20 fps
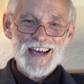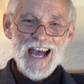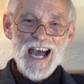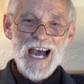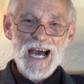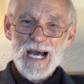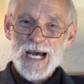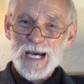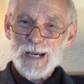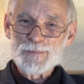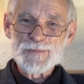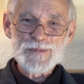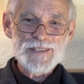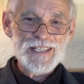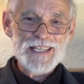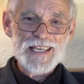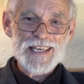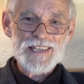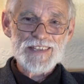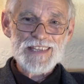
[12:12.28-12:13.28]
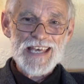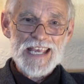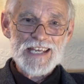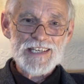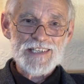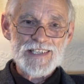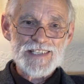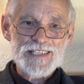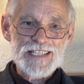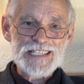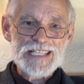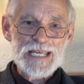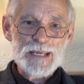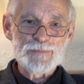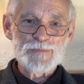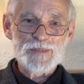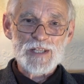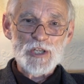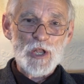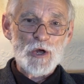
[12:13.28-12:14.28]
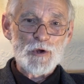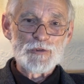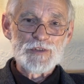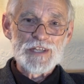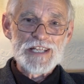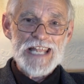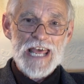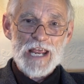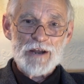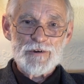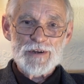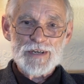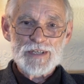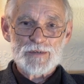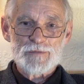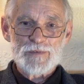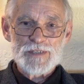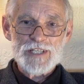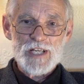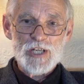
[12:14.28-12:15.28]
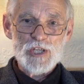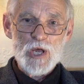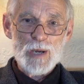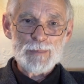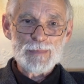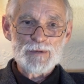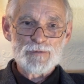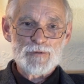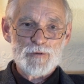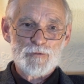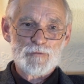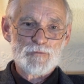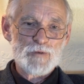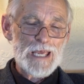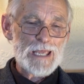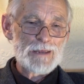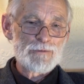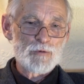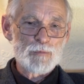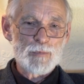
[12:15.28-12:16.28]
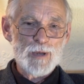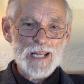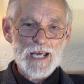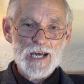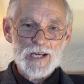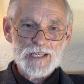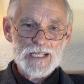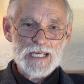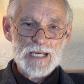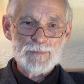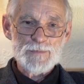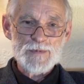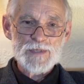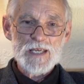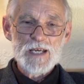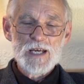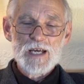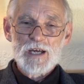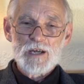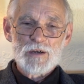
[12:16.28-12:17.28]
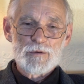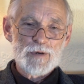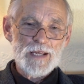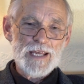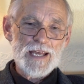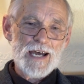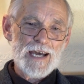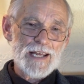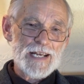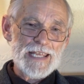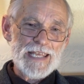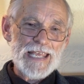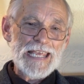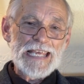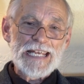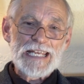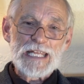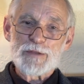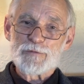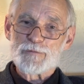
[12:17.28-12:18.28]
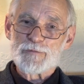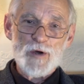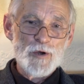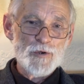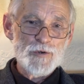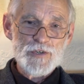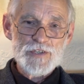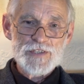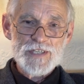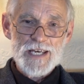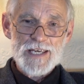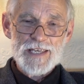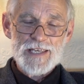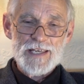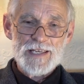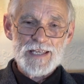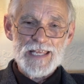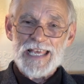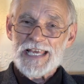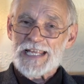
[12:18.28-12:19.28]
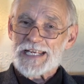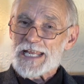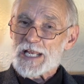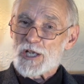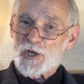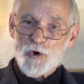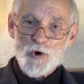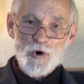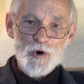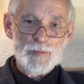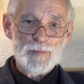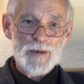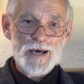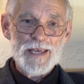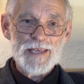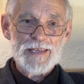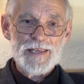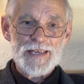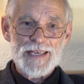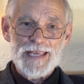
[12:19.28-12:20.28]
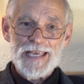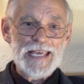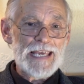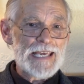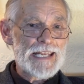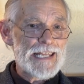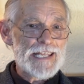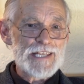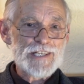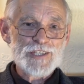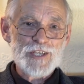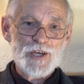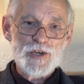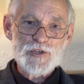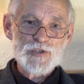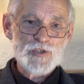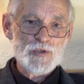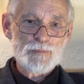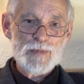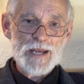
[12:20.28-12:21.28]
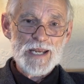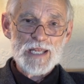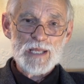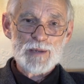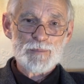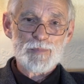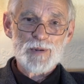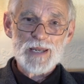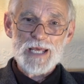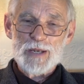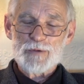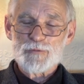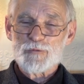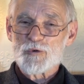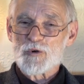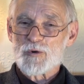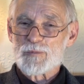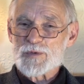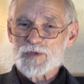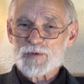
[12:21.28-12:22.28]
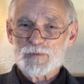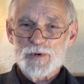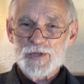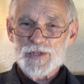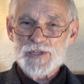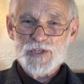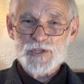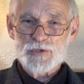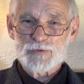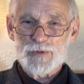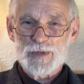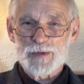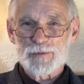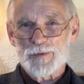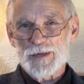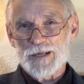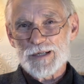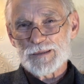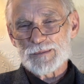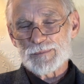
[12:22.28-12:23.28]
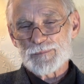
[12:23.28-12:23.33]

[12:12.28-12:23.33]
Arm's length actors attempt to load the narrative and to lobby for favourable outcomes regarding any vote taking, any lawmaking, any social media platforms whatsoever.